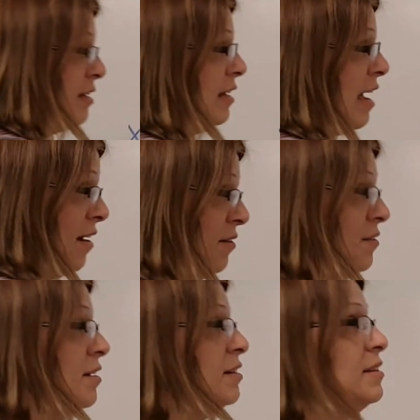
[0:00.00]
Now,
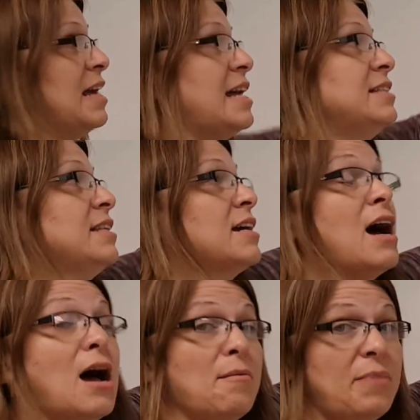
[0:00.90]
that's the
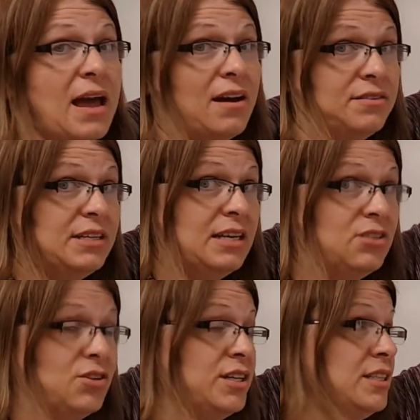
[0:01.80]
compound
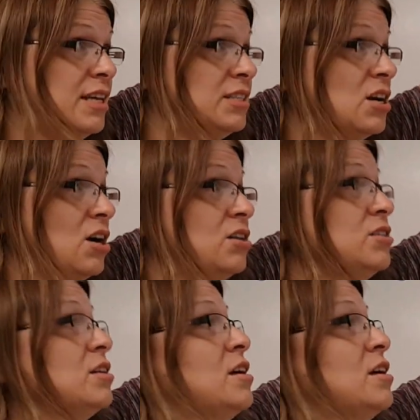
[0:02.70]
interest that's earned.